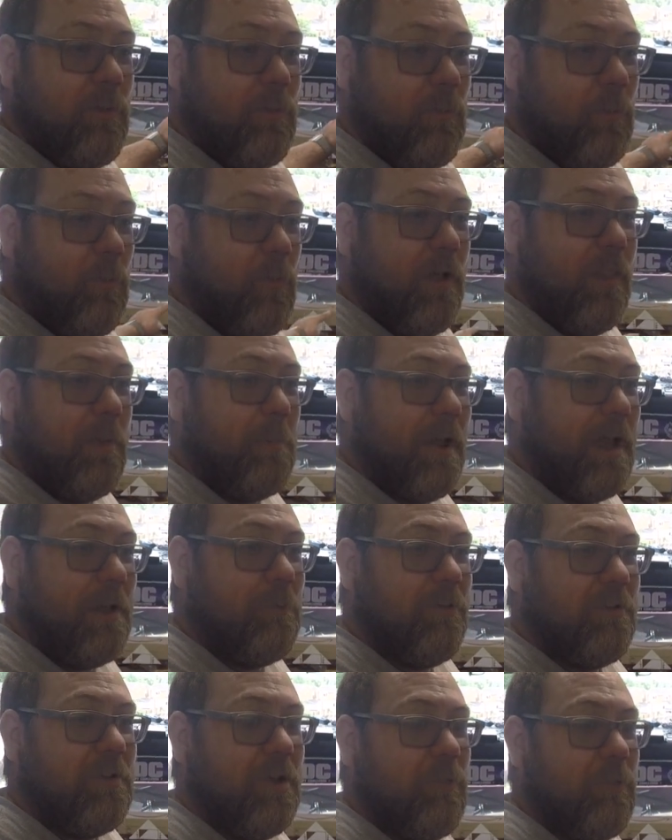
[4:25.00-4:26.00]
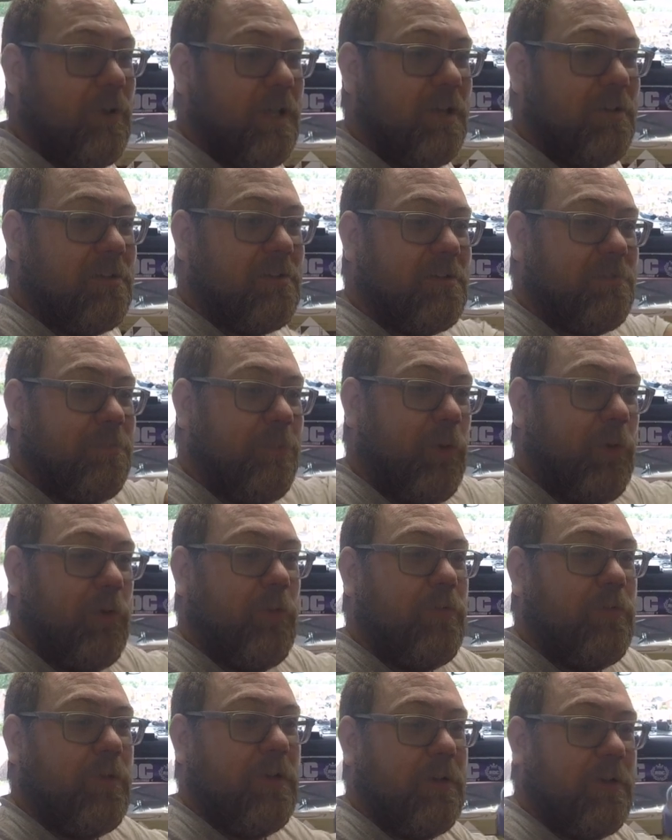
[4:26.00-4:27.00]
why the bay was only as
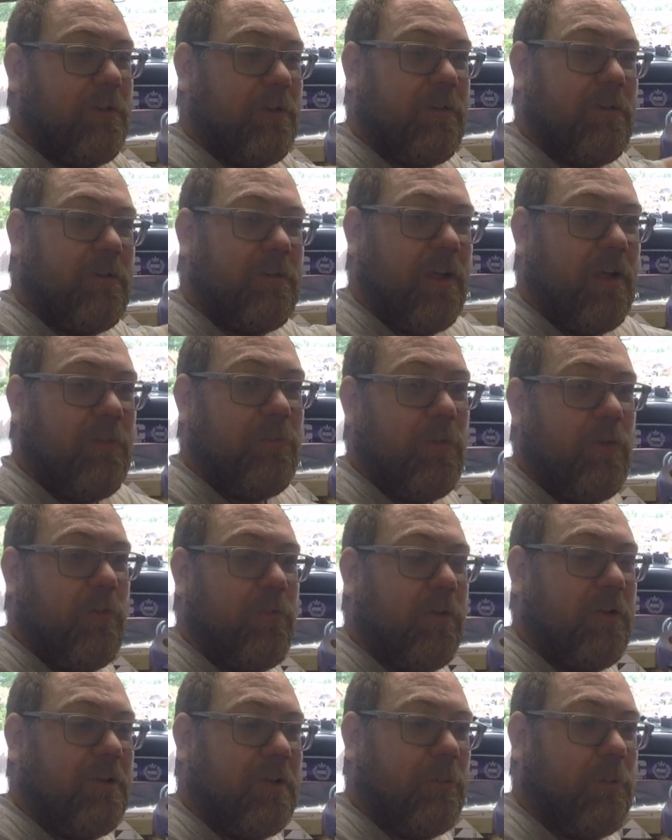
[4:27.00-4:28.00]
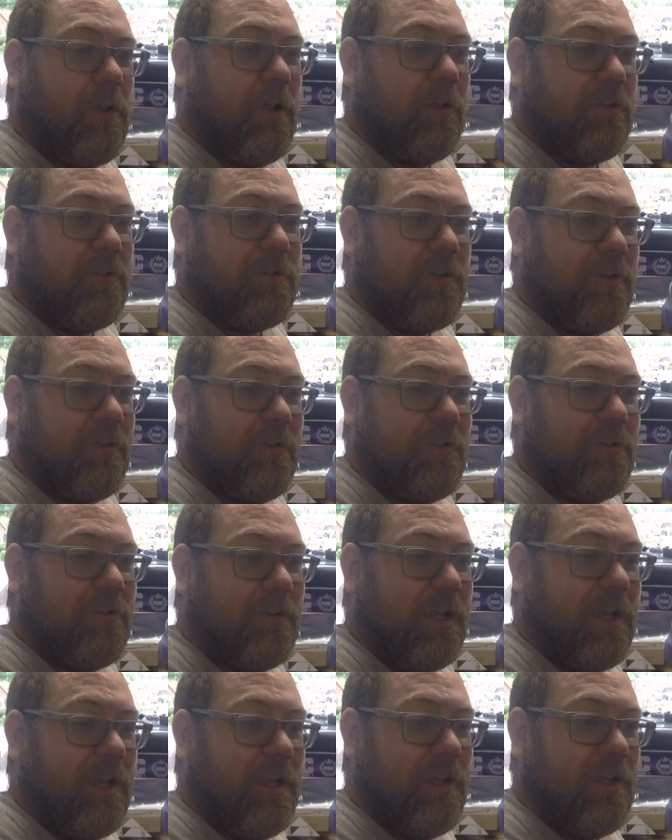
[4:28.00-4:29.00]
smoothed and so forth as it was, because,
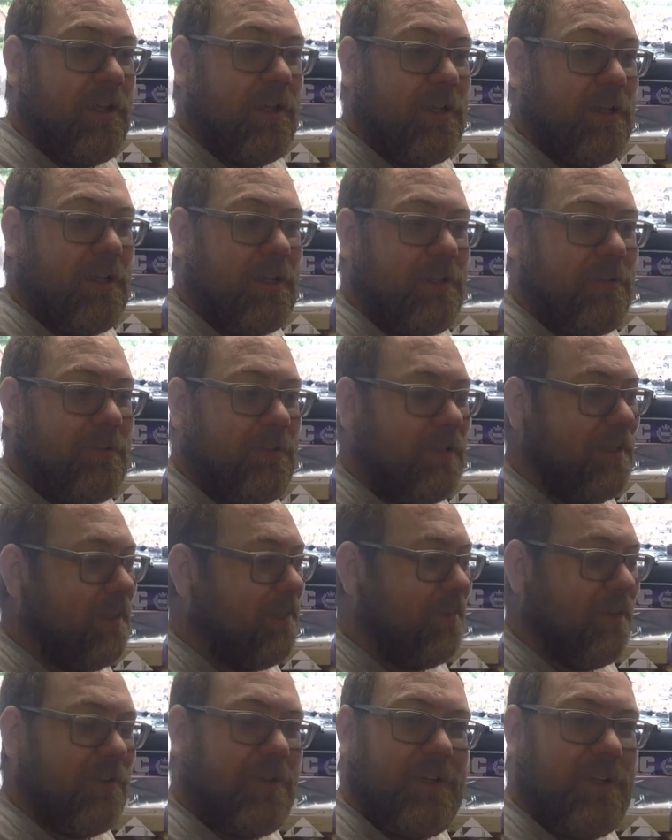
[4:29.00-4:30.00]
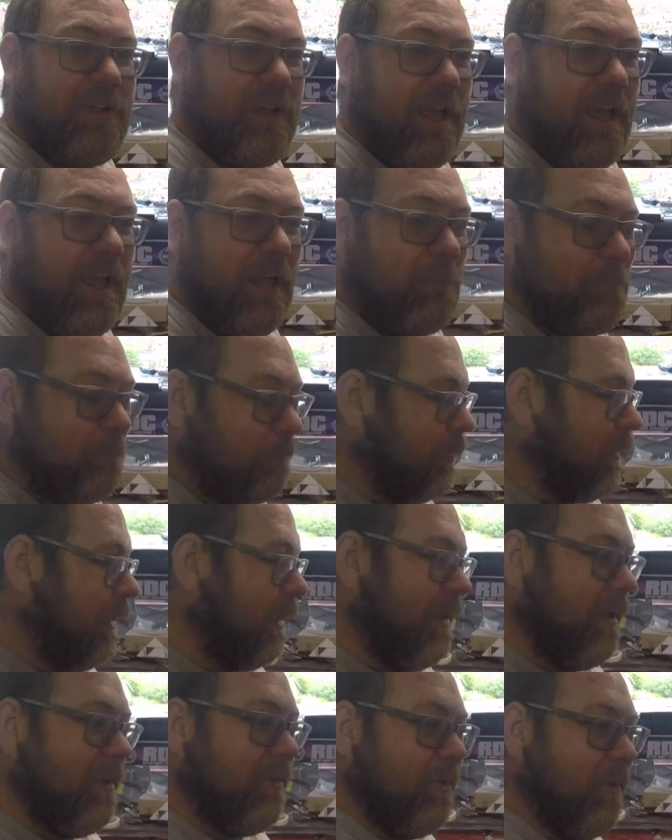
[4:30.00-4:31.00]
uh, Jesus, yeah.
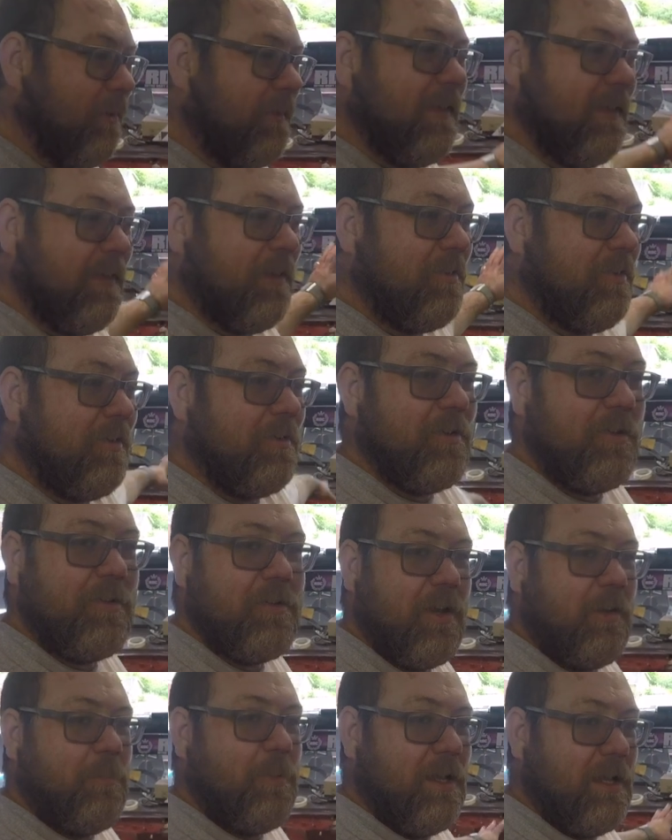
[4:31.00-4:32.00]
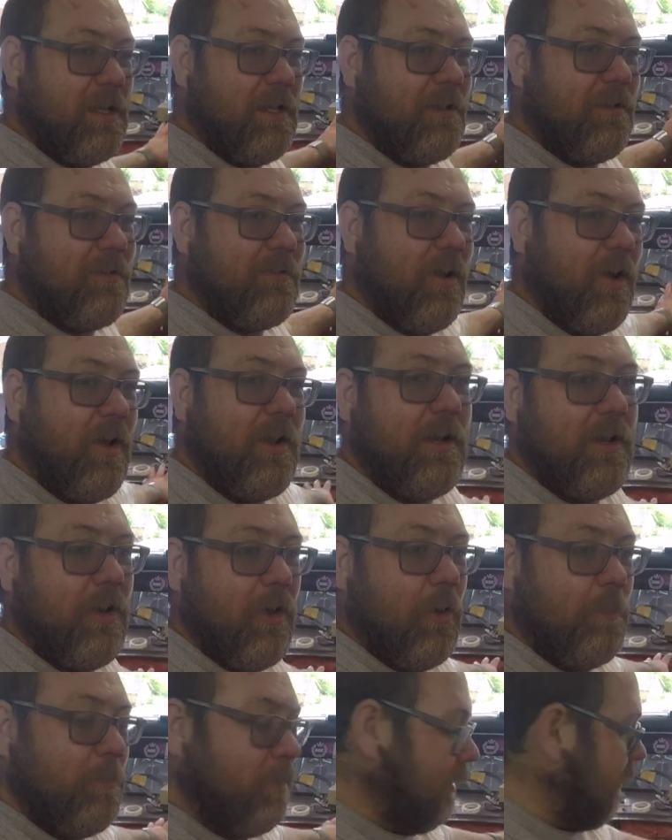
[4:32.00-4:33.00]
So I think this is just going to be tidied
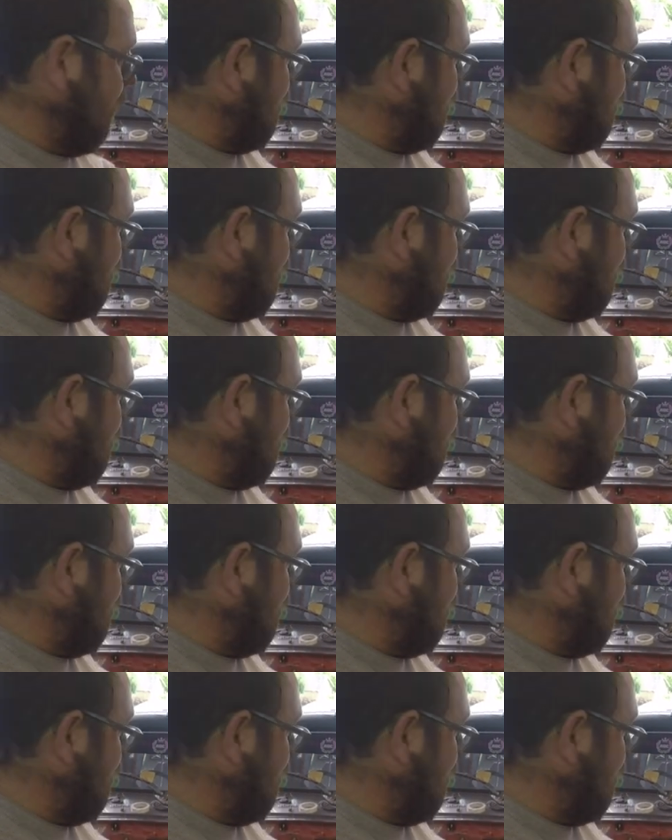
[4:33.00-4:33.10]
up.